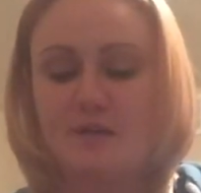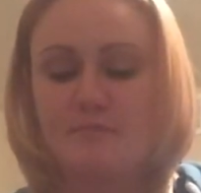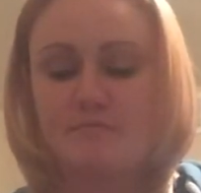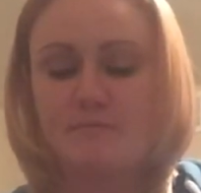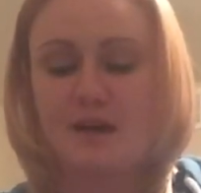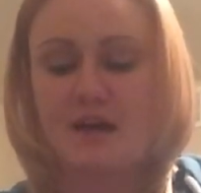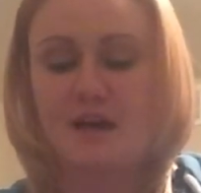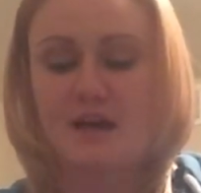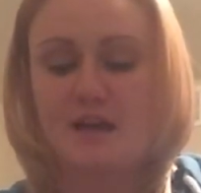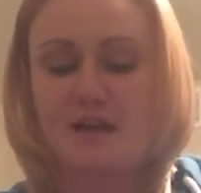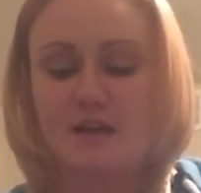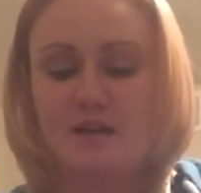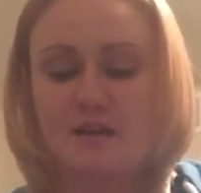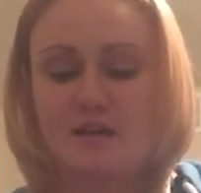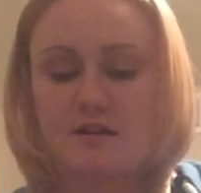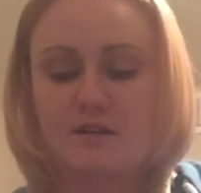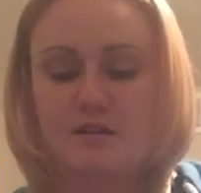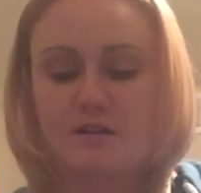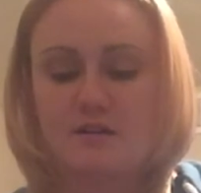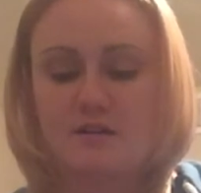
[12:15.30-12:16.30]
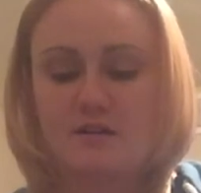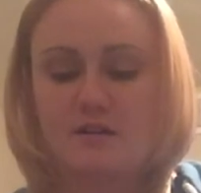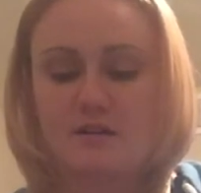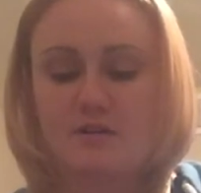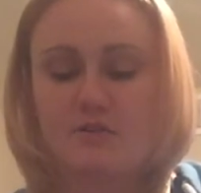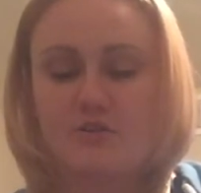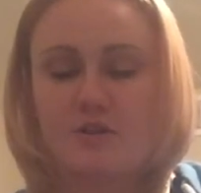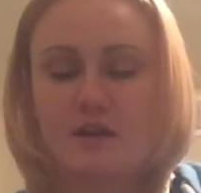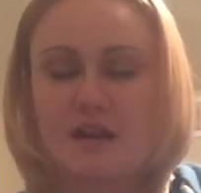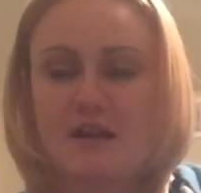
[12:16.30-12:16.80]
my
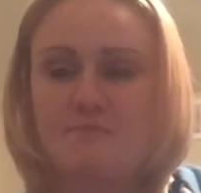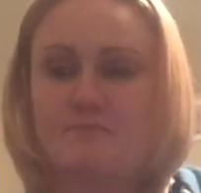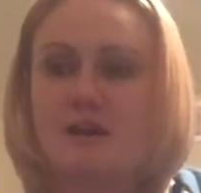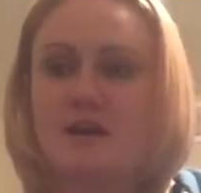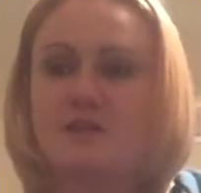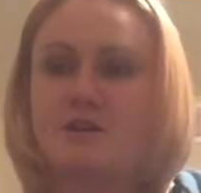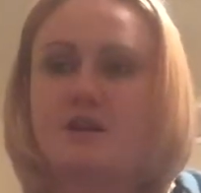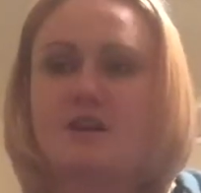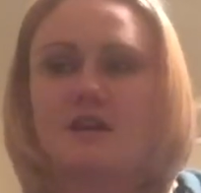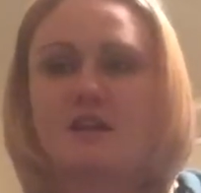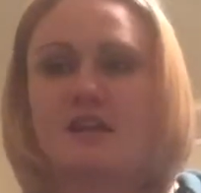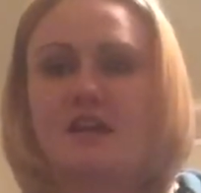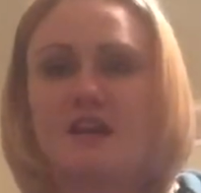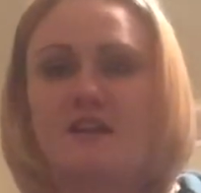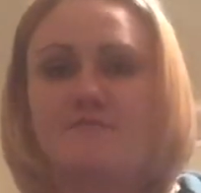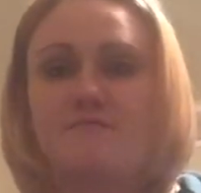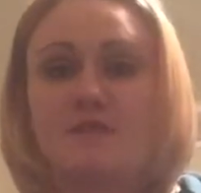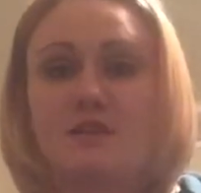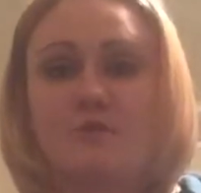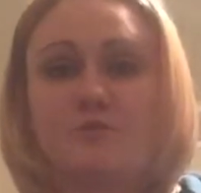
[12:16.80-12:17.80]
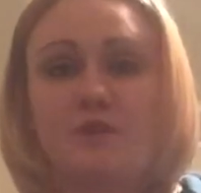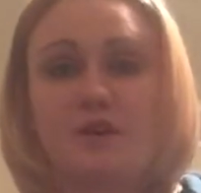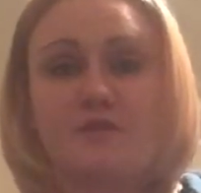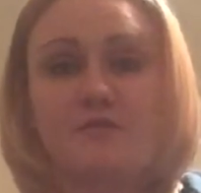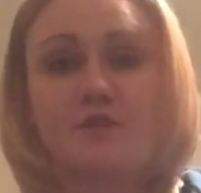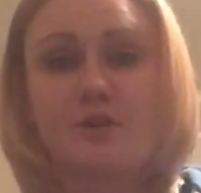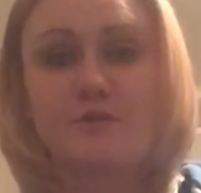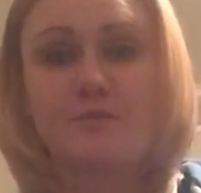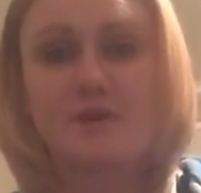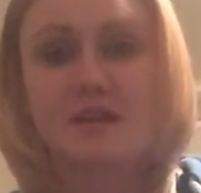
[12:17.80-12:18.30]
grandmother gave me one
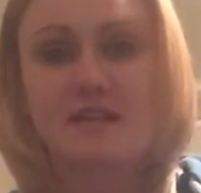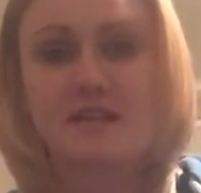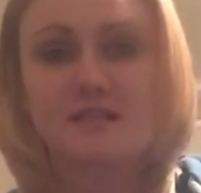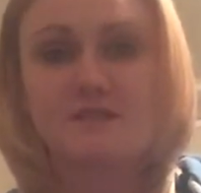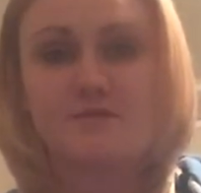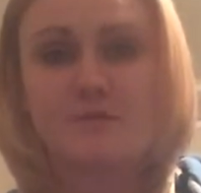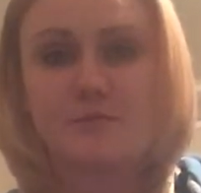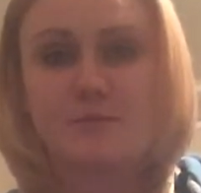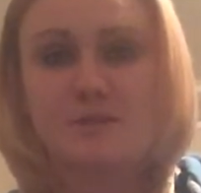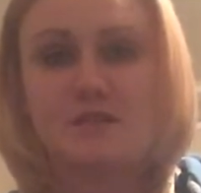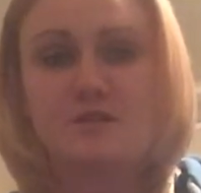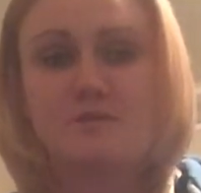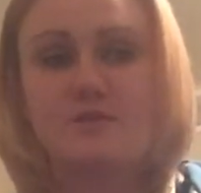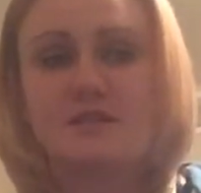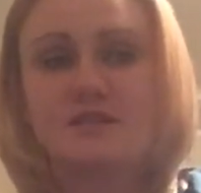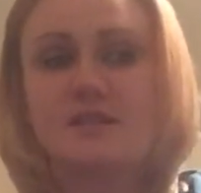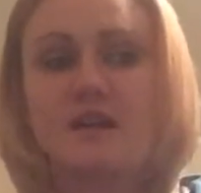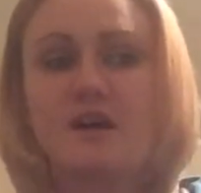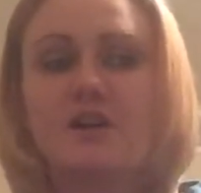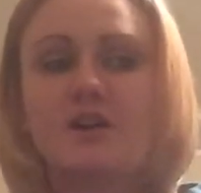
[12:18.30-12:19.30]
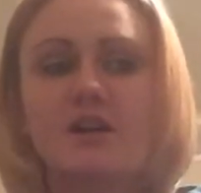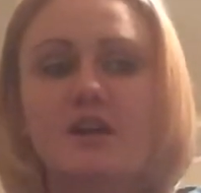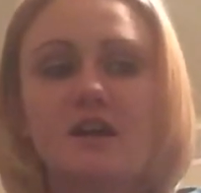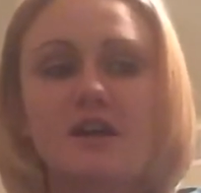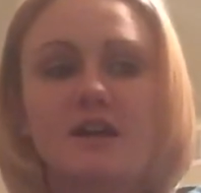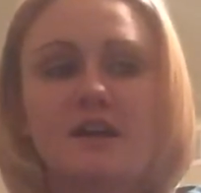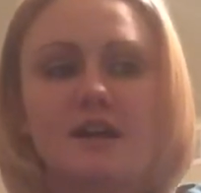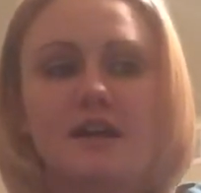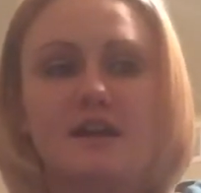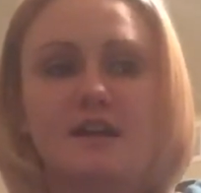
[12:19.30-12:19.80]
of her rings from when she was
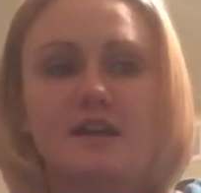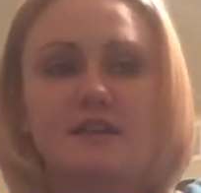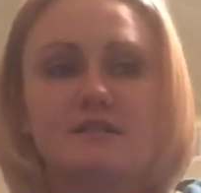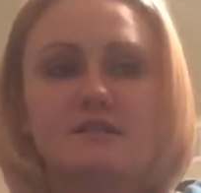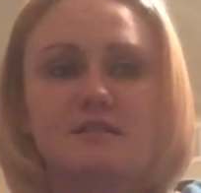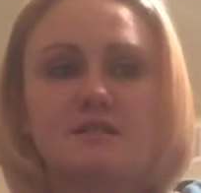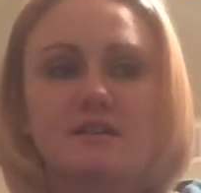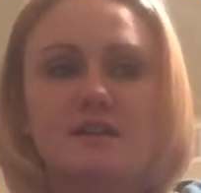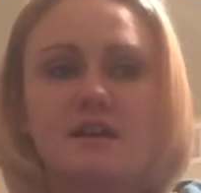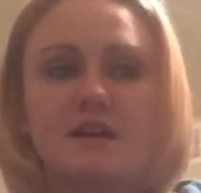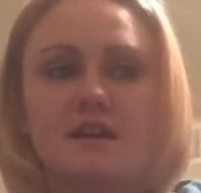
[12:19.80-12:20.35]
younger, and